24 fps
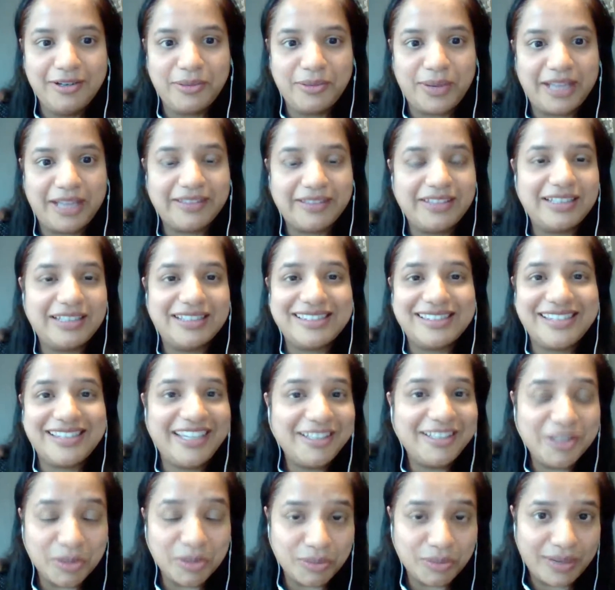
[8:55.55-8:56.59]
rather than
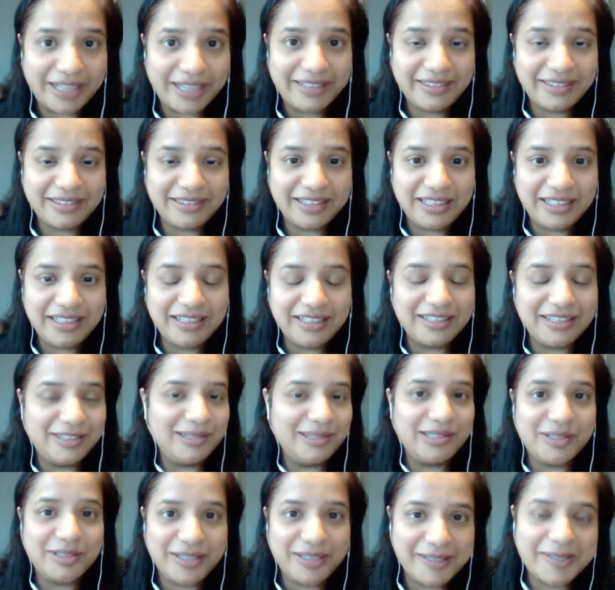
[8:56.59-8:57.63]
saying the right thing or
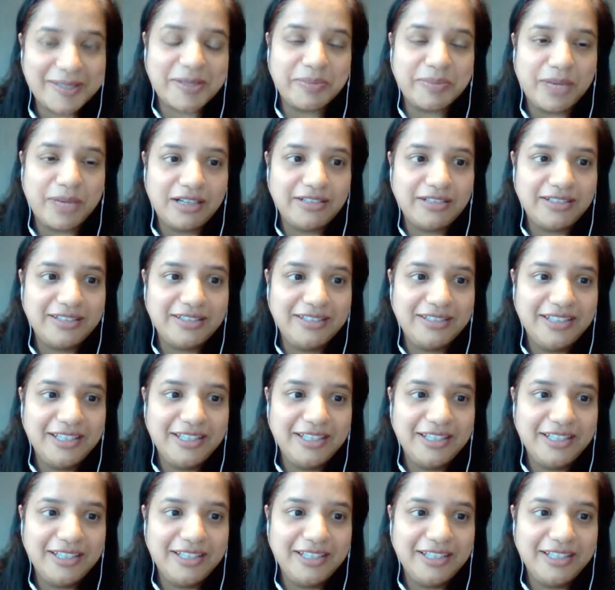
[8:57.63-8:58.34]
looking smart,